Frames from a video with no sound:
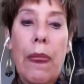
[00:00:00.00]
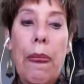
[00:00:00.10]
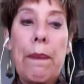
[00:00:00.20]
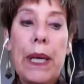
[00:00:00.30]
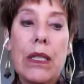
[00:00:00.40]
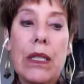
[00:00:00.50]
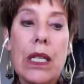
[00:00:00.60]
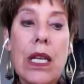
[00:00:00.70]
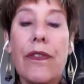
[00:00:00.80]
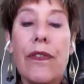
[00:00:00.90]
But the
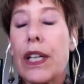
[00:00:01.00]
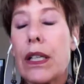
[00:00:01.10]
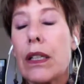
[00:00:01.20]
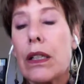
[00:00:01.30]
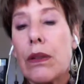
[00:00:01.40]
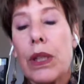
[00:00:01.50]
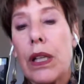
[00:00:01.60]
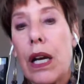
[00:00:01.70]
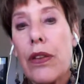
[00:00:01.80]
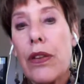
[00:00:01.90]
significant
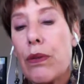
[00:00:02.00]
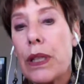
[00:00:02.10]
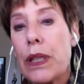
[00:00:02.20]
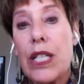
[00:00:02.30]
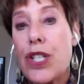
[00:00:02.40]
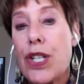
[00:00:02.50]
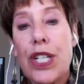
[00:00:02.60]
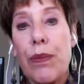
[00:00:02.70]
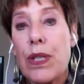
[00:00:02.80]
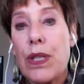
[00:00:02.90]
other
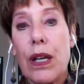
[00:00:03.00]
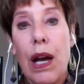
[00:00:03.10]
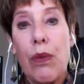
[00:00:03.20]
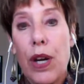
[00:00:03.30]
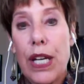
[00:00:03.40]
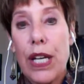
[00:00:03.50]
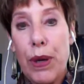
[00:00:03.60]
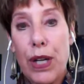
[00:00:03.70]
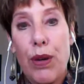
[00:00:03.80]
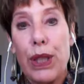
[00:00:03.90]
relationship was a working
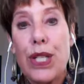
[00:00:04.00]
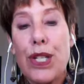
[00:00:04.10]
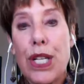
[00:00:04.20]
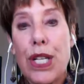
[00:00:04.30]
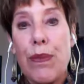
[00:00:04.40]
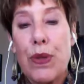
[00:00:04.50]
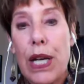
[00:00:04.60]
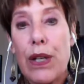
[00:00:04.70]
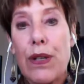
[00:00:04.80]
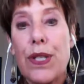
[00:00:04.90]
partner relationship as
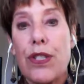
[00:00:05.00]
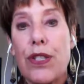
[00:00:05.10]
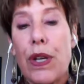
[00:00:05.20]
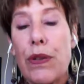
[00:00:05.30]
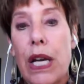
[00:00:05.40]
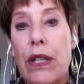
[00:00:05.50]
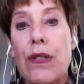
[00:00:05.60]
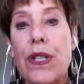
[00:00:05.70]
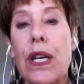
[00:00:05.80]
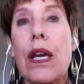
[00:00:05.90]
writers and
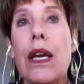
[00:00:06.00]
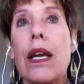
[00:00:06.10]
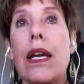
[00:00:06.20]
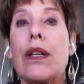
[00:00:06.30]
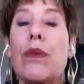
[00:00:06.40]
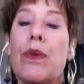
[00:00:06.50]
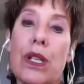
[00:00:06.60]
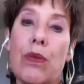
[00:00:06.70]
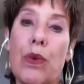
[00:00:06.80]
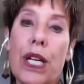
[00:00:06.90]
screenwriters, and it was
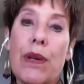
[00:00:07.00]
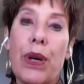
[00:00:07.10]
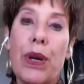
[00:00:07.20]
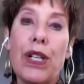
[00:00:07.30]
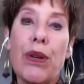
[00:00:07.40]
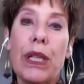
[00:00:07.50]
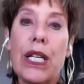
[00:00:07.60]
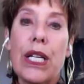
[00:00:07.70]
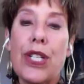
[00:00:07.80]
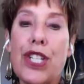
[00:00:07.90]
a working partner
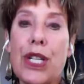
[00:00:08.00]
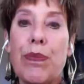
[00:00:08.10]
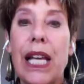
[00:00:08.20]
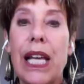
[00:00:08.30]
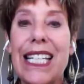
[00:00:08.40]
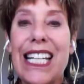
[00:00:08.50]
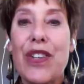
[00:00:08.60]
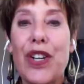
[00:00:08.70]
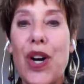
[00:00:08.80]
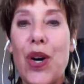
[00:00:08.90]
relationship and letting each
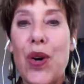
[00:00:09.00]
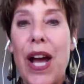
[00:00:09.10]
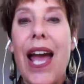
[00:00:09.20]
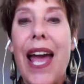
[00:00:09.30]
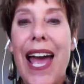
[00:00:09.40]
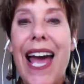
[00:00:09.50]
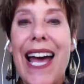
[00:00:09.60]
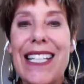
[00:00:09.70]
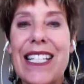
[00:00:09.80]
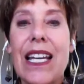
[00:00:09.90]
other go
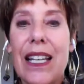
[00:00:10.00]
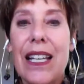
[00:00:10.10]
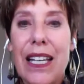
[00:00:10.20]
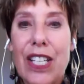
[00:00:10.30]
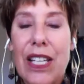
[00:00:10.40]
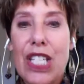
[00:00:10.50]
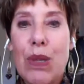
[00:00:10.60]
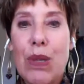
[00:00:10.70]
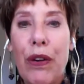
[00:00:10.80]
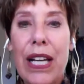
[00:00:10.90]
and
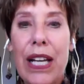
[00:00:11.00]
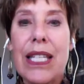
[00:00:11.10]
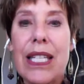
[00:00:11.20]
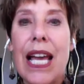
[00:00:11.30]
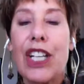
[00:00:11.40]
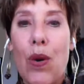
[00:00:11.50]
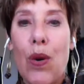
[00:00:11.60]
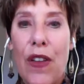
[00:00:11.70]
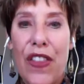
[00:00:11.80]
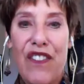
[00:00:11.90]
experience and go
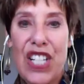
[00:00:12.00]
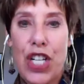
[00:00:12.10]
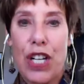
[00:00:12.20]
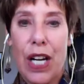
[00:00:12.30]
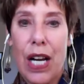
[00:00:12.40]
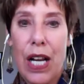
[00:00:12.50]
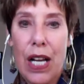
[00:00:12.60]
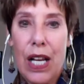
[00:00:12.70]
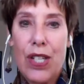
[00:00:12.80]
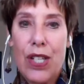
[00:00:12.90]
on the adventure.
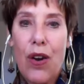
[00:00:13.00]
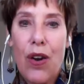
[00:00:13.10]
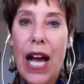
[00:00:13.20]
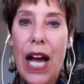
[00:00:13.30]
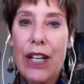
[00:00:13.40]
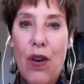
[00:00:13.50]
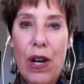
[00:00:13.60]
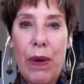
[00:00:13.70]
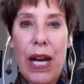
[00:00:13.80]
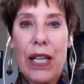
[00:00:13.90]
So I could go
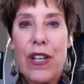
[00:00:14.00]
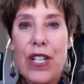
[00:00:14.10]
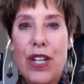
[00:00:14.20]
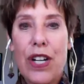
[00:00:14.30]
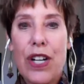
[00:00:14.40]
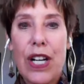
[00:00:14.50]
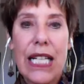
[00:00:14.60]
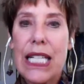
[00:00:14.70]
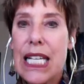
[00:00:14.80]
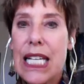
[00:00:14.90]
on my adventure, and I
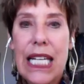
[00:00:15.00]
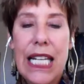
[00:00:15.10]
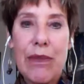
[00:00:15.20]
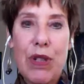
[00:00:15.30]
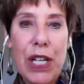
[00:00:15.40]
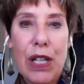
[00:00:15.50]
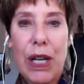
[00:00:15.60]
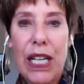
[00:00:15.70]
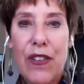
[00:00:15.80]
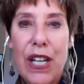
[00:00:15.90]
didn't need him to be on
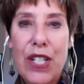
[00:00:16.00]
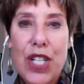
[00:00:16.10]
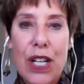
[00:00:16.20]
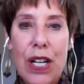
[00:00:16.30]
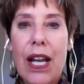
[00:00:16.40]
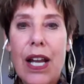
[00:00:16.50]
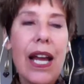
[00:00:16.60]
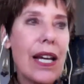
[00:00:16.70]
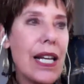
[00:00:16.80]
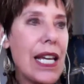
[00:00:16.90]
my adventure,
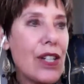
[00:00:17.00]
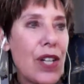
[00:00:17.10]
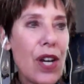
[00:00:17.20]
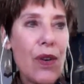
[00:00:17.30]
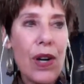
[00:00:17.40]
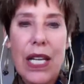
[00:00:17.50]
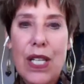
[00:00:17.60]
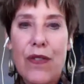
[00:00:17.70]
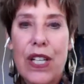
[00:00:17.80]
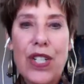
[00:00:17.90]
and he could go on his
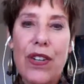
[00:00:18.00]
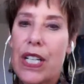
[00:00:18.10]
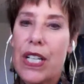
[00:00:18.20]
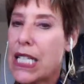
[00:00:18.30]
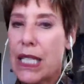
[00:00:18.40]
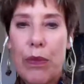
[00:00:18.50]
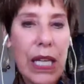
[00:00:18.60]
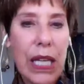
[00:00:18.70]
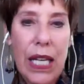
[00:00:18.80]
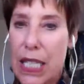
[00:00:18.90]
adventure, and he didn't
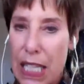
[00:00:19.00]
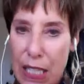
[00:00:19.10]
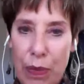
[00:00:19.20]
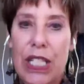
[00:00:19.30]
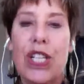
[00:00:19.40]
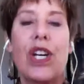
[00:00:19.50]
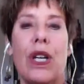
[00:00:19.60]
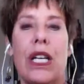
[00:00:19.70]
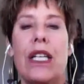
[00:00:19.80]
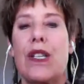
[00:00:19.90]
need me to go
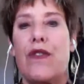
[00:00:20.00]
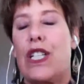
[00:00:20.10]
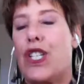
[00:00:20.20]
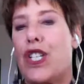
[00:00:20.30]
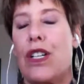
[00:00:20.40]
on his adventure.